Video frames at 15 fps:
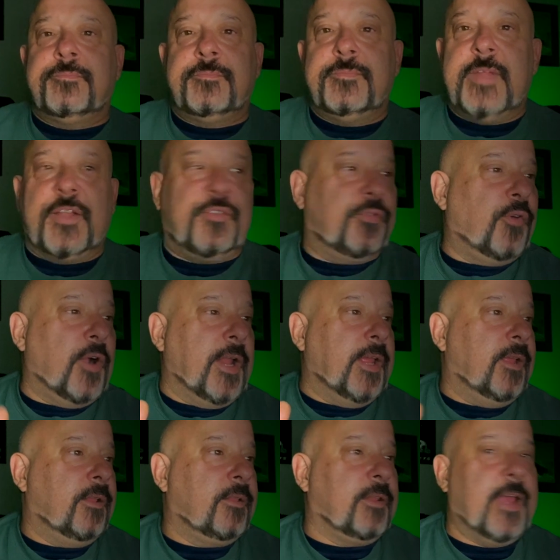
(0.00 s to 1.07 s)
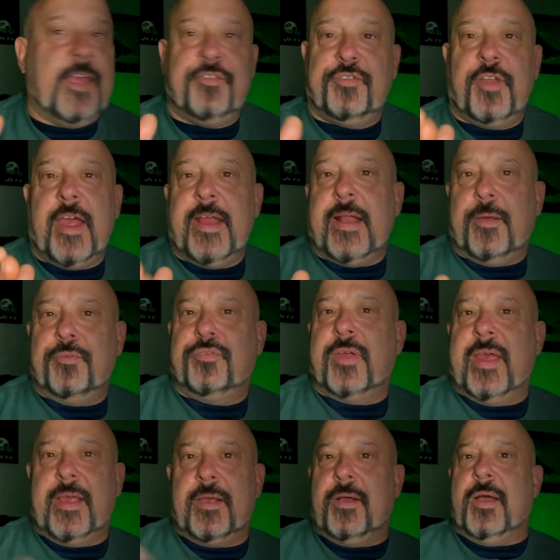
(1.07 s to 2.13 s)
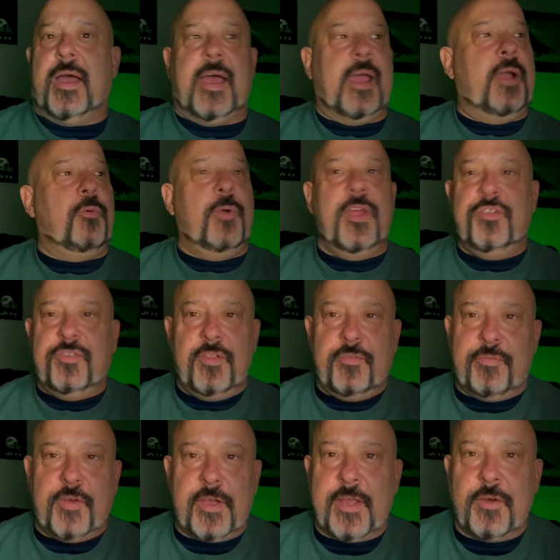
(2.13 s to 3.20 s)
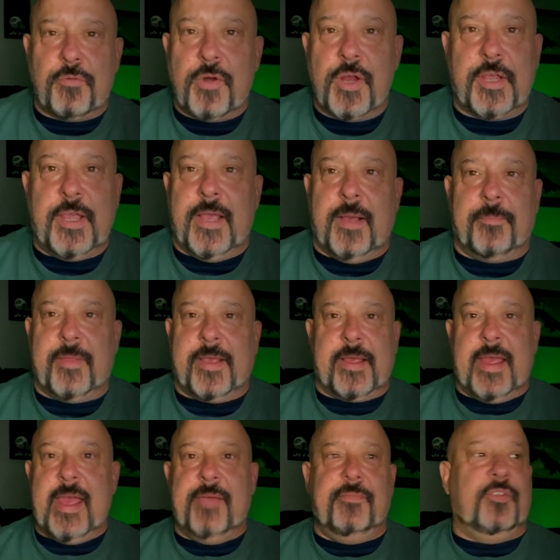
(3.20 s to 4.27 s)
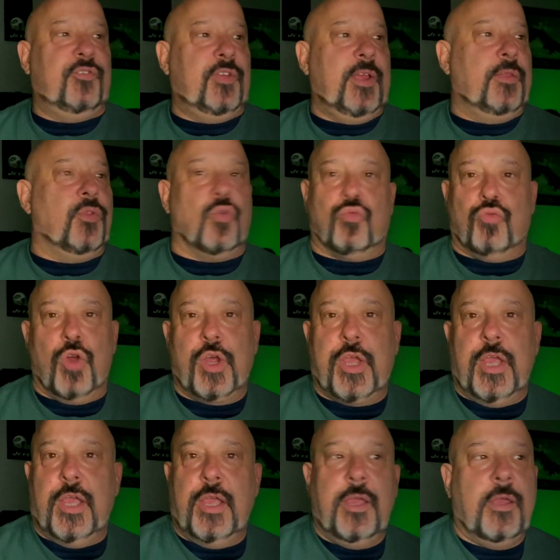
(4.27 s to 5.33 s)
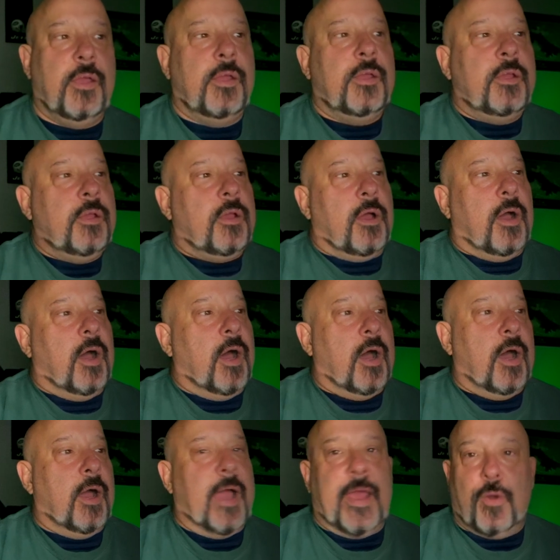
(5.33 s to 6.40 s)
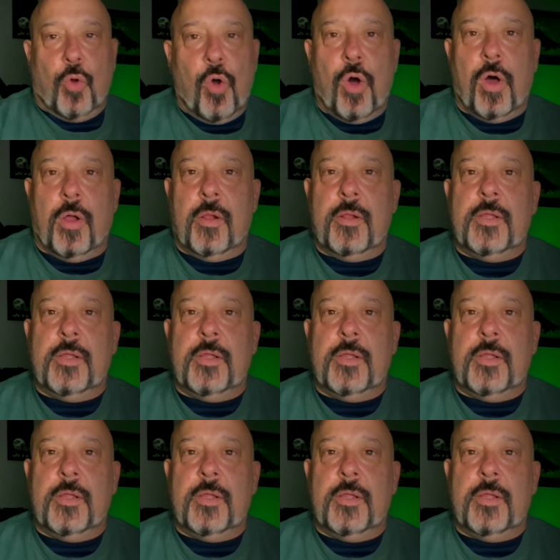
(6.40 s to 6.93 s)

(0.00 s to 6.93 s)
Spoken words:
It's funny. Last night I was like, where's the fucking rookie? I'm like, I haven't seen the rookie at all.